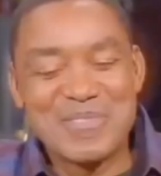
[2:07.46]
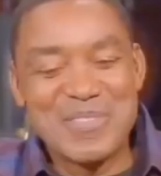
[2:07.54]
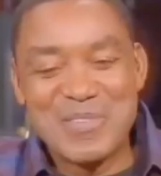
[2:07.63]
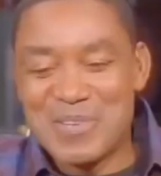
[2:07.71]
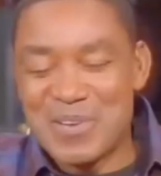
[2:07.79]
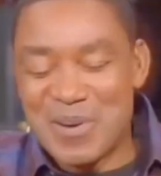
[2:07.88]

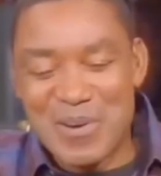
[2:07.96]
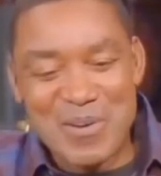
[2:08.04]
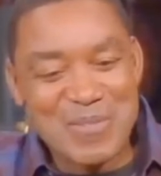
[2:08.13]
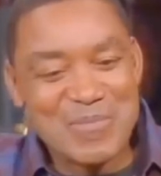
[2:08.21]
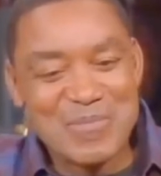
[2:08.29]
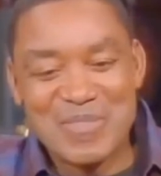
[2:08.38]

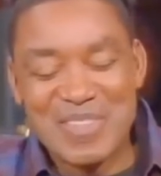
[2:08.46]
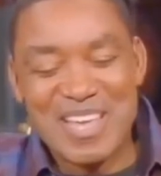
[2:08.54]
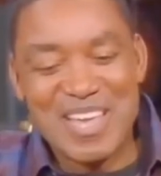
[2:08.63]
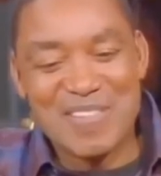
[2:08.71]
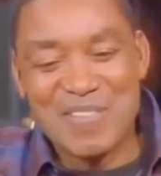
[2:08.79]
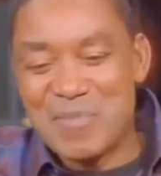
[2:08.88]
Utah,
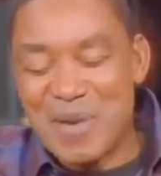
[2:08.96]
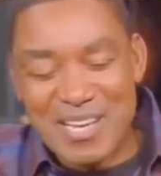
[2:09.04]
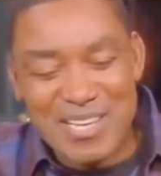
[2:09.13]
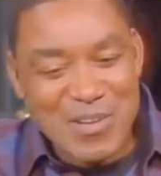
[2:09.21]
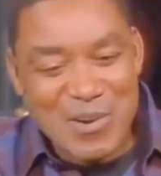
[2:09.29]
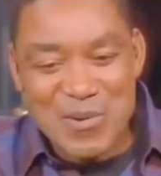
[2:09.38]

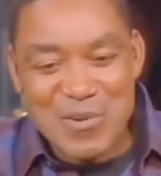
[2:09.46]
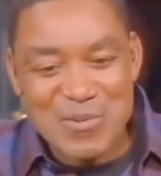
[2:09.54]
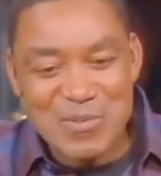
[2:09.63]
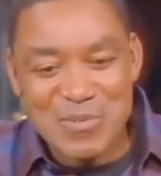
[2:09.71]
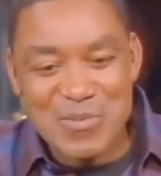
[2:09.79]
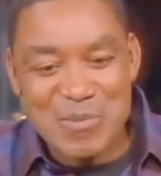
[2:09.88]
everybody
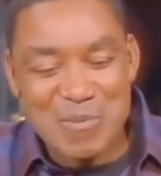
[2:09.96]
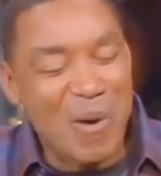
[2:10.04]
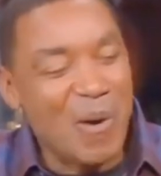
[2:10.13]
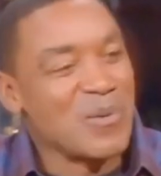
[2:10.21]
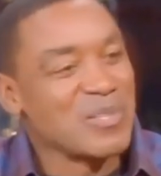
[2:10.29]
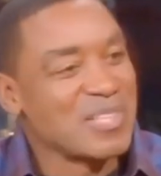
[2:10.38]
knows the
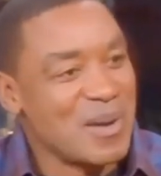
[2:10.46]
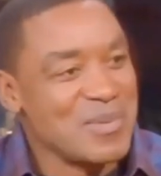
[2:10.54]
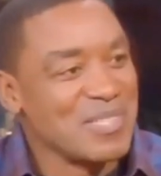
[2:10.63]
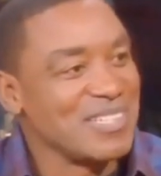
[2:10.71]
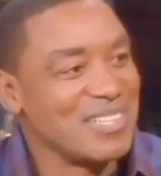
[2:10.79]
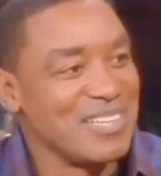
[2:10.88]
ball is
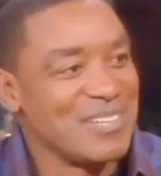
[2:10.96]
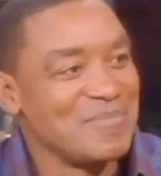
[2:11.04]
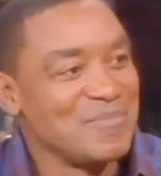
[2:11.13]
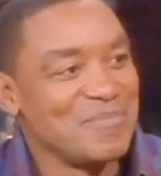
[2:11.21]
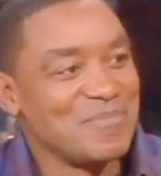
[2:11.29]
coming to him.